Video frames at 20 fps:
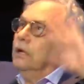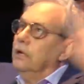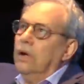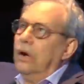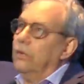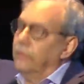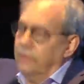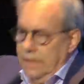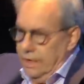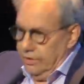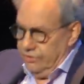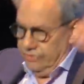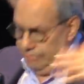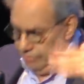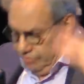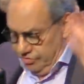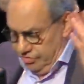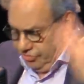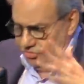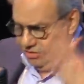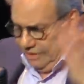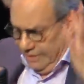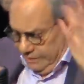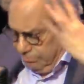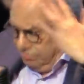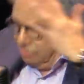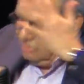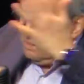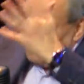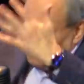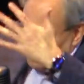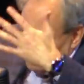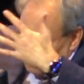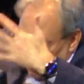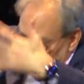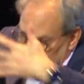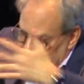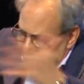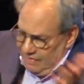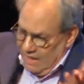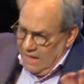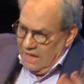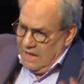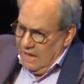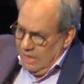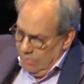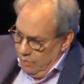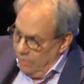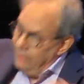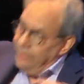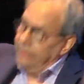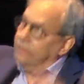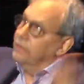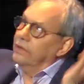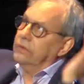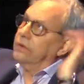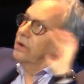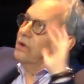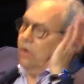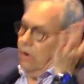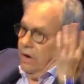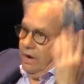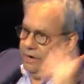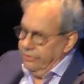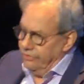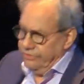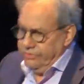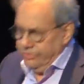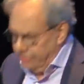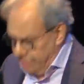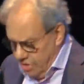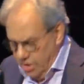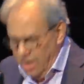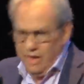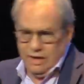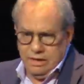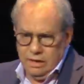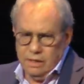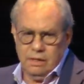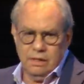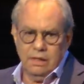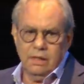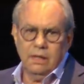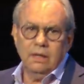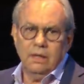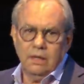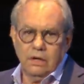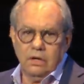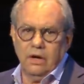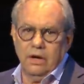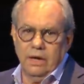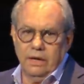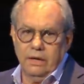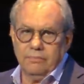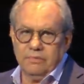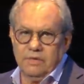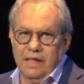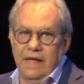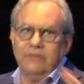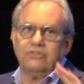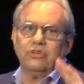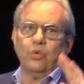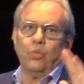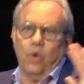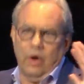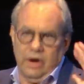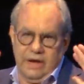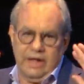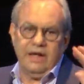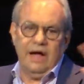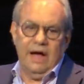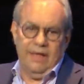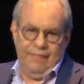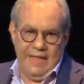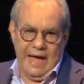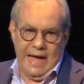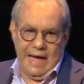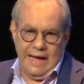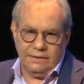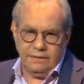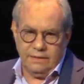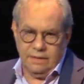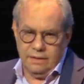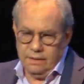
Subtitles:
don't touch them. Just let them lie on the highway, their little carcasses. Good, good. Glad you're working on that.